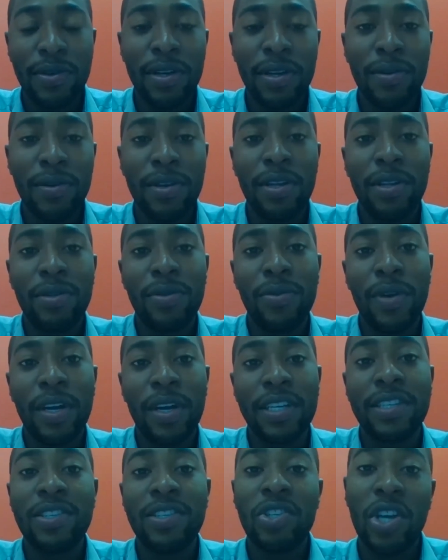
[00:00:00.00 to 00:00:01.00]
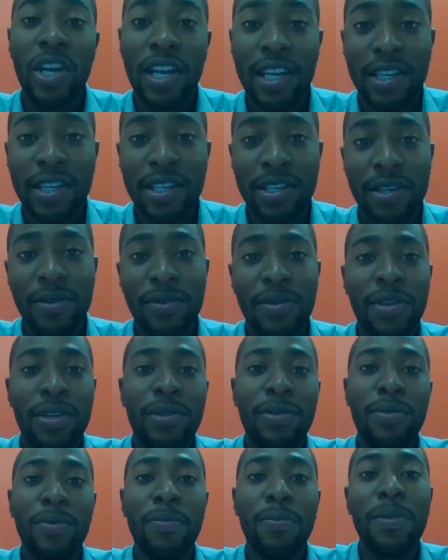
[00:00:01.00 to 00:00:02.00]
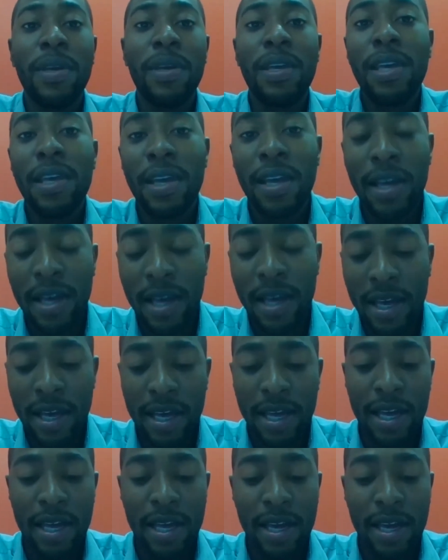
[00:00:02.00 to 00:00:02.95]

industry you need to exchange you need to be